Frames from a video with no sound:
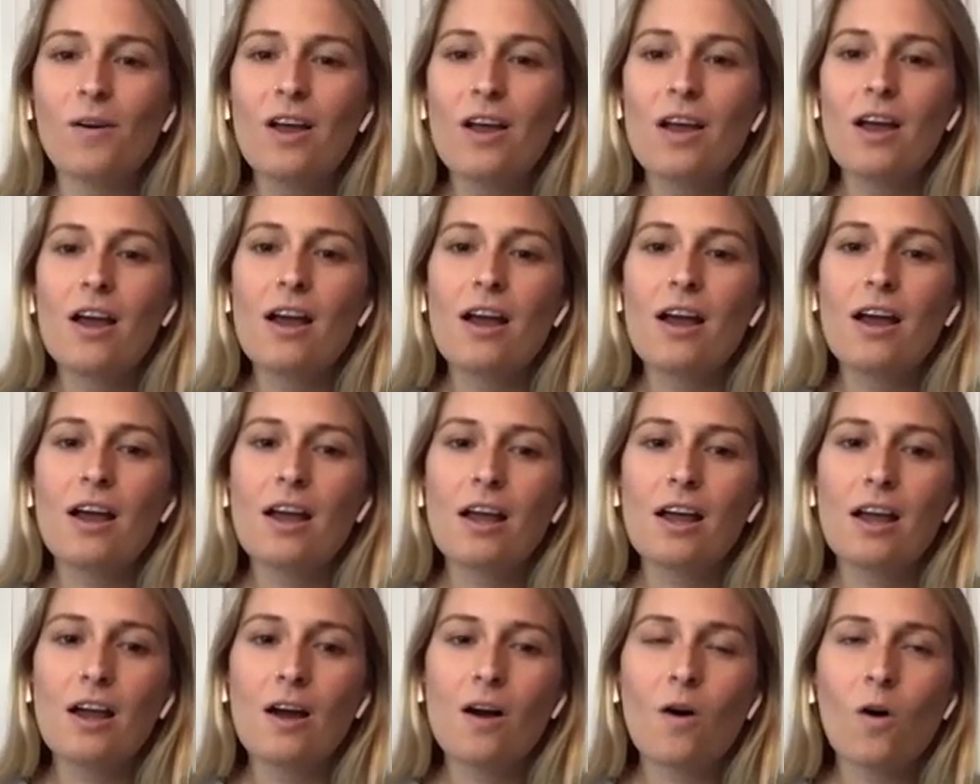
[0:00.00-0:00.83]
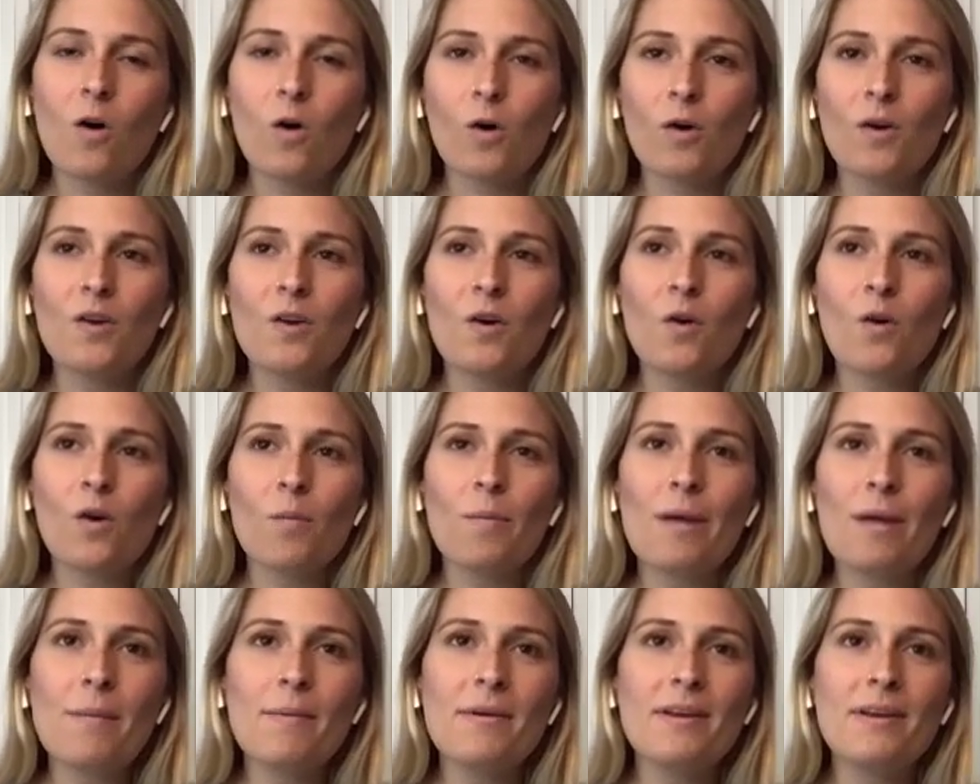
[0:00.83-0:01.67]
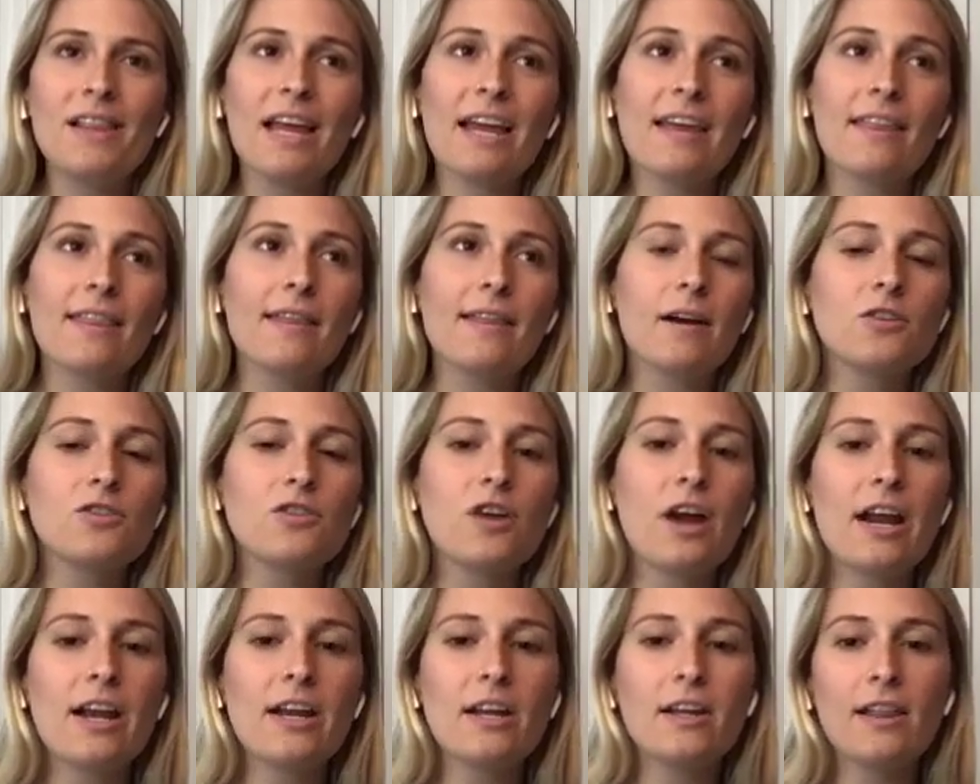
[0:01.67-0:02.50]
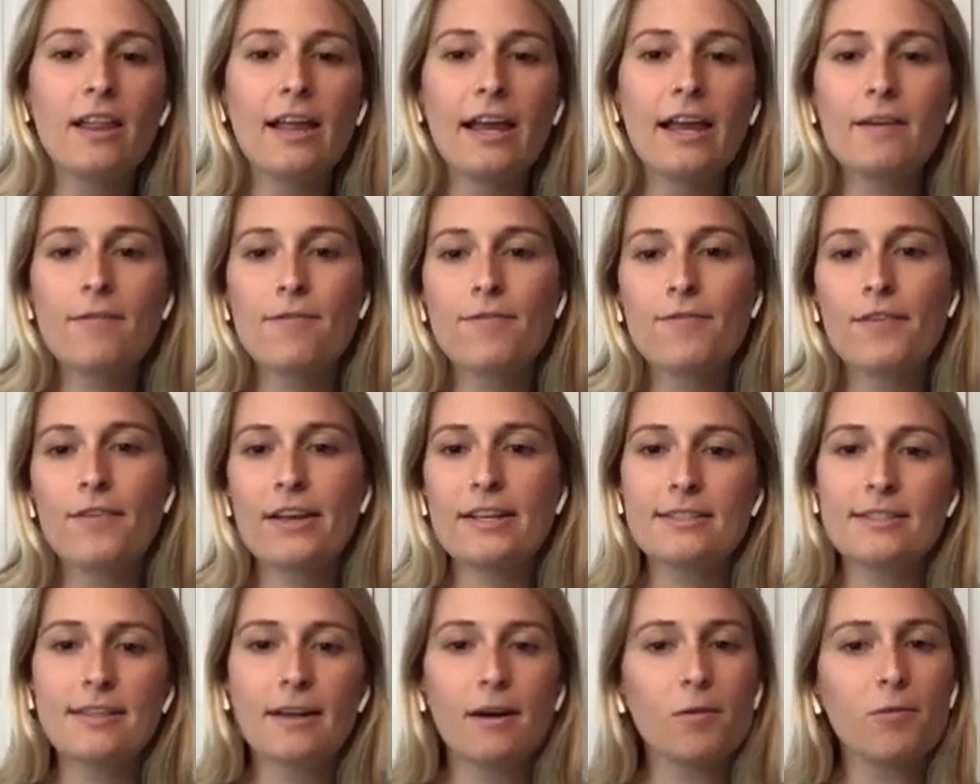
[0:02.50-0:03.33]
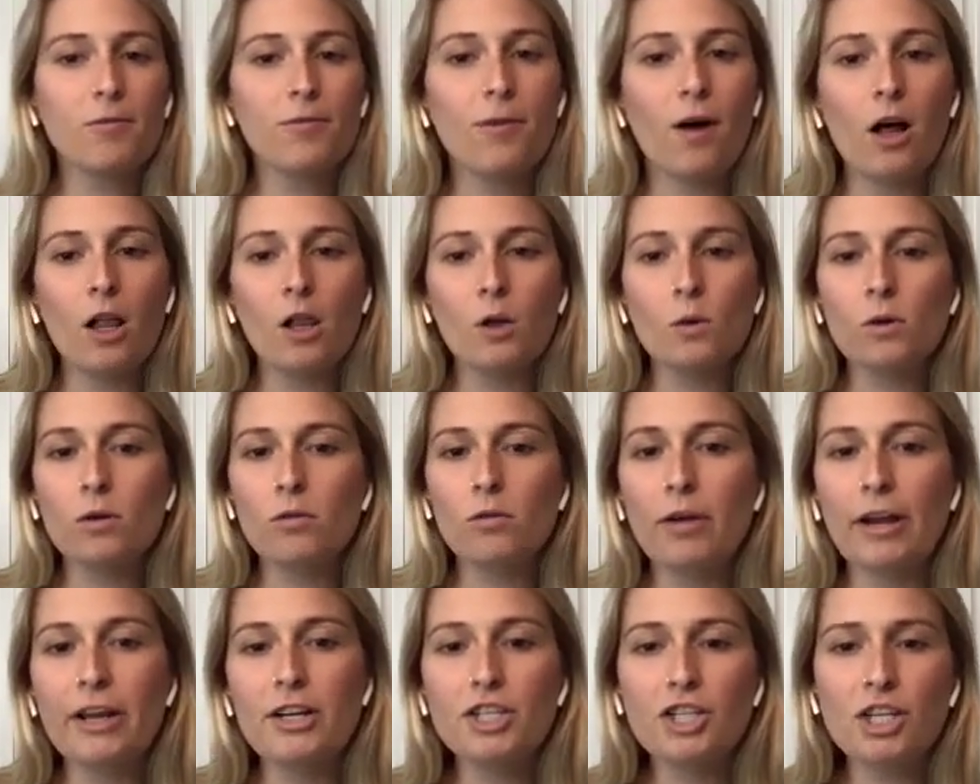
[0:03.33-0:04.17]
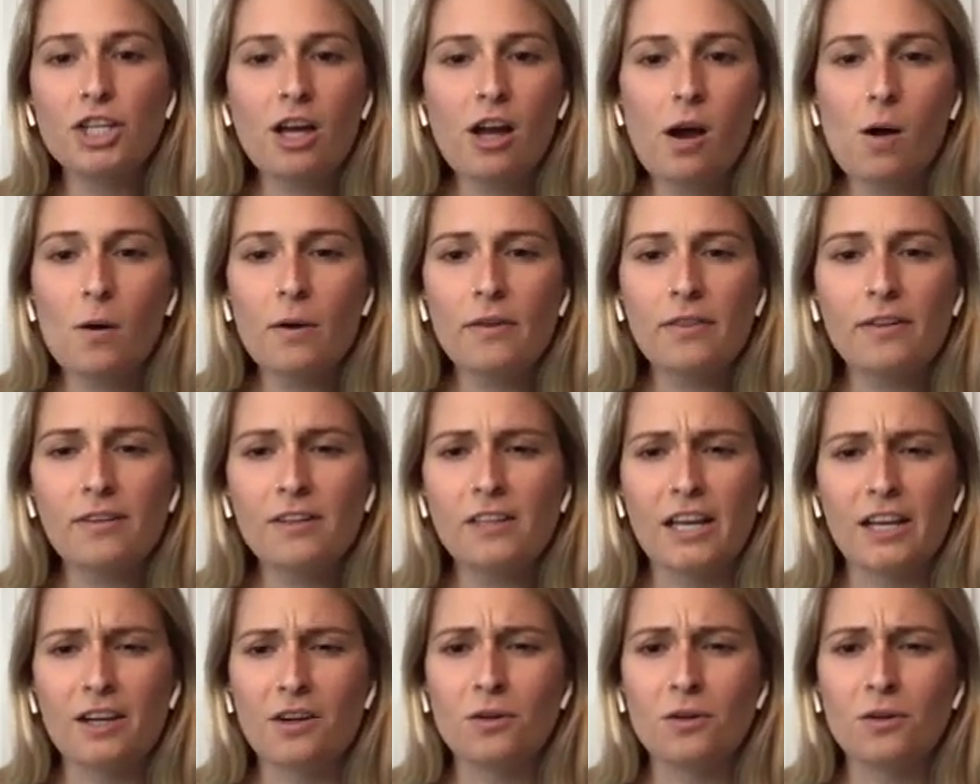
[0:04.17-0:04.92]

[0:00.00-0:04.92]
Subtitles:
Know. Or maybe like they're trying to like fix their follower ratio, and they're like,